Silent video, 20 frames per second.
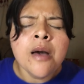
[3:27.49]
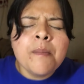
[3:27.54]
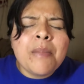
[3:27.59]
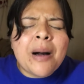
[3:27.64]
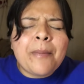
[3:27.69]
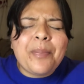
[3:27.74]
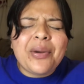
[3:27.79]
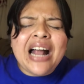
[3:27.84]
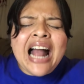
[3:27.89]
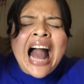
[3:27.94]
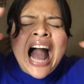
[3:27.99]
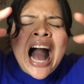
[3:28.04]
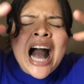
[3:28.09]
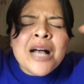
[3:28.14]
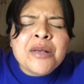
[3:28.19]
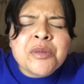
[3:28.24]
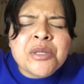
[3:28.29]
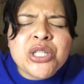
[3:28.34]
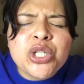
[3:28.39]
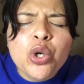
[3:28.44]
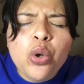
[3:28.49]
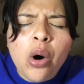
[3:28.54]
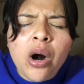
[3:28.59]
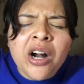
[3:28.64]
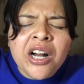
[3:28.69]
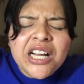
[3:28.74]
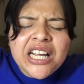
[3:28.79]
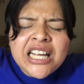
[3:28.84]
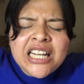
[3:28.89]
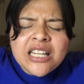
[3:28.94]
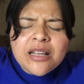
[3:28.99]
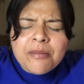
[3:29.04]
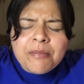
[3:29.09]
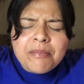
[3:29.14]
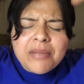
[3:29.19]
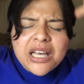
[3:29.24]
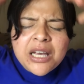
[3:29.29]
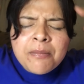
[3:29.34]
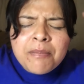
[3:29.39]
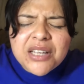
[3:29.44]
but perhaps you are in
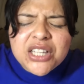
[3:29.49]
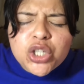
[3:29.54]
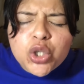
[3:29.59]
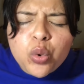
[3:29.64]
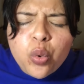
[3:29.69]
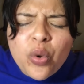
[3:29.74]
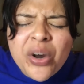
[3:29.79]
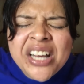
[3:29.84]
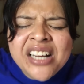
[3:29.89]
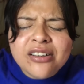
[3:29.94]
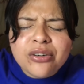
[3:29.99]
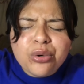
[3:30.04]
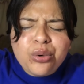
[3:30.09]
between